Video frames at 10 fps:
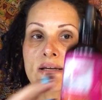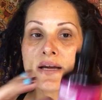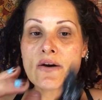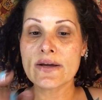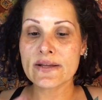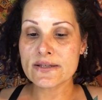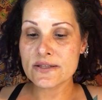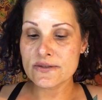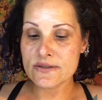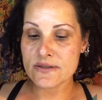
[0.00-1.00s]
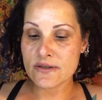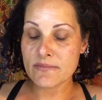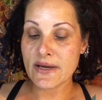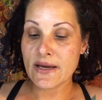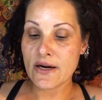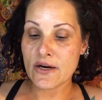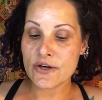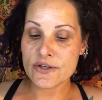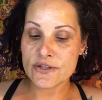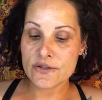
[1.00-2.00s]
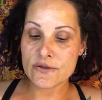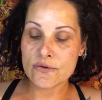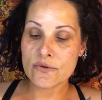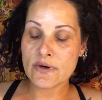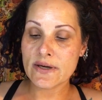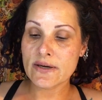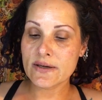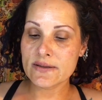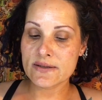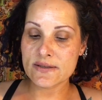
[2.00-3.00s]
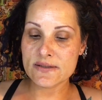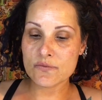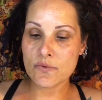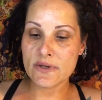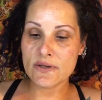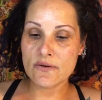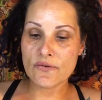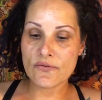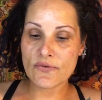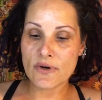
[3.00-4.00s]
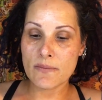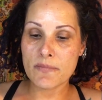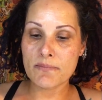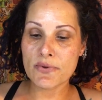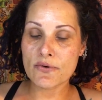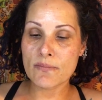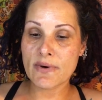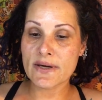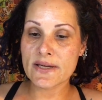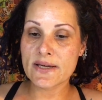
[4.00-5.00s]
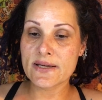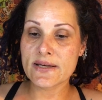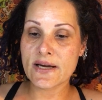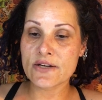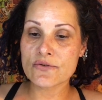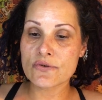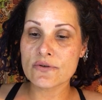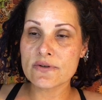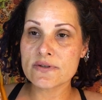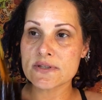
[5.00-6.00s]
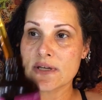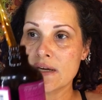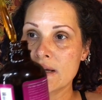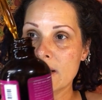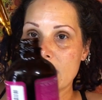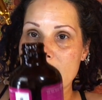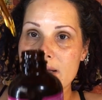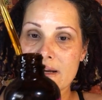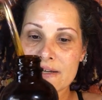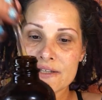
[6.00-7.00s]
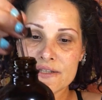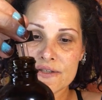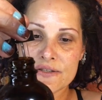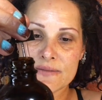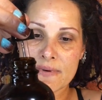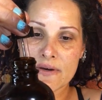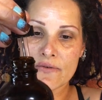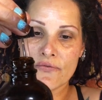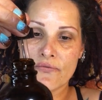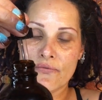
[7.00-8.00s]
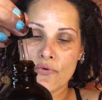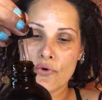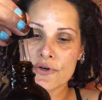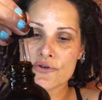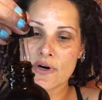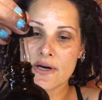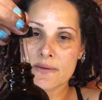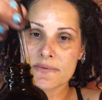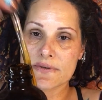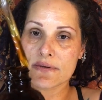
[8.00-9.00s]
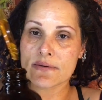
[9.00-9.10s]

Now I like to use this on my hair too. I got this one from Pure Body Naturals, and I just use about 4 drops.